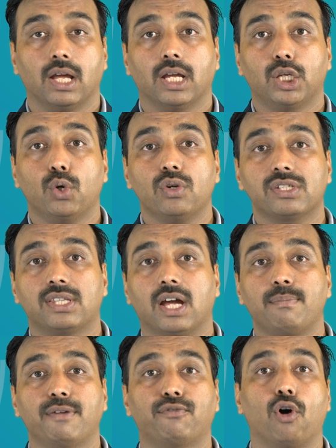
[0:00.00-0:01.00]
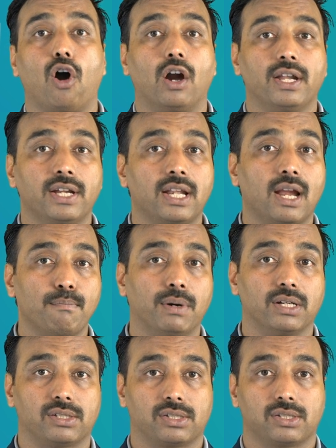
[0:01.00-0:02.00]
Use the before ordinal
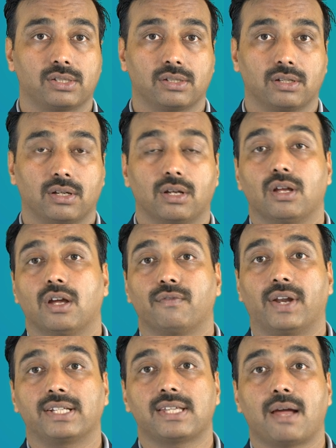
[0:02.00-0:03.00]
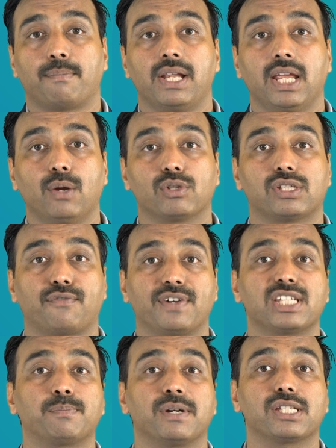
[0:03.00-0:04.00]
numbers. For example, he was the
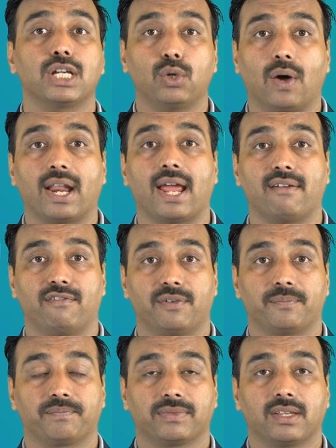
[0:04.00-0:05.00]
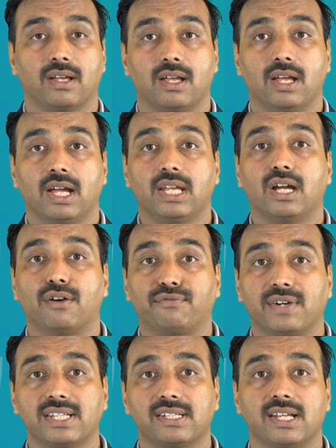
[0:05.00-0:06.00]
first person to arrive. Here,
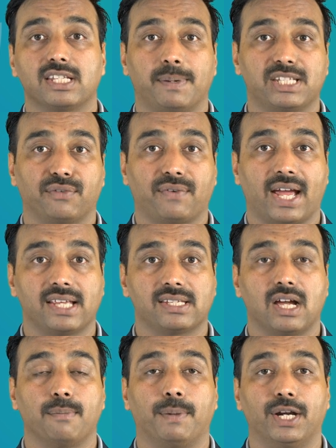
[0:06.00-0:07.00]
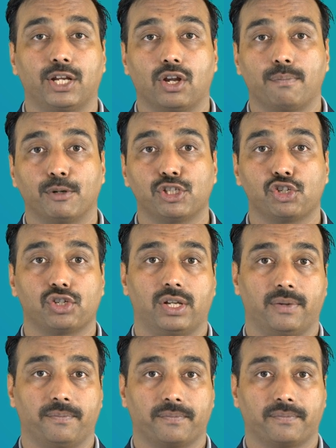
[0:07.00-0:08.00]
first specifies a particular
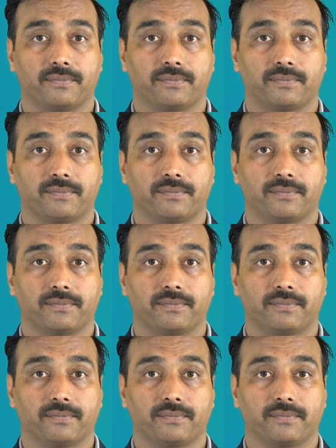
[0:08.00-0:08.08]
position.